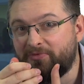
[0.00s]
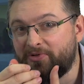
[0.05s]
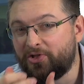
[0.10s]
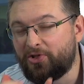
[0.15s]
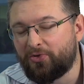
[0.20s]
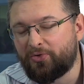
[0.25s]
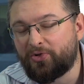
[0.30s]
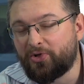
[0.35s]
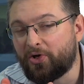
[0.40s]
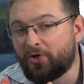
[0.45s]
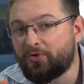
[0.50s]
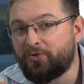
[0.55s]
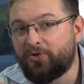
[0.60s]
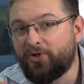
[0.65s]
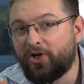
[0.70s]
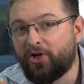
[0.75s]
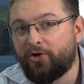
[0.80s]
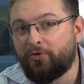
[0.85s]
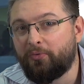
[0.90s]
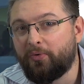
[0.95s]
you don't
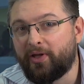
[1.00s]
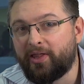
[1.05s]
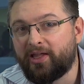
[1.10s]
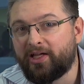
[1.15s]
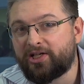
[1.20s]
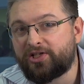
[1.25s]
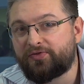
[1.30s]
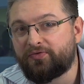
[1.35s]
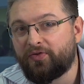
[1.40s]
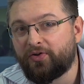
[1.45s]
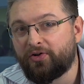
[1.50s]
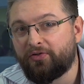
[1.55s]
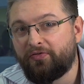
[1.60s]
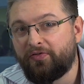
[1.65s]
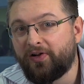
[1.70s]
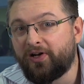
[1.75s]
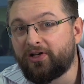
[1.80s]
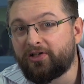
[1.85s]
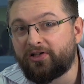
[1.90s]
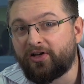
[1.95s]
know whether it's
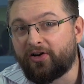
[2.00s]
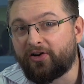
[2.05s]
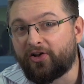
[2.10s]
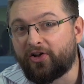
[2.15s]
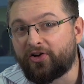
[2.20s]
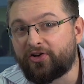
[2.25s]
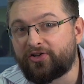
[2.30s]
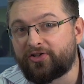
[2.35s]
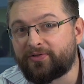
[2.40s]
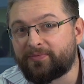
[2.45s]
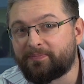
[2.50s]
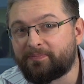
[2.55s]
fulfilled or not.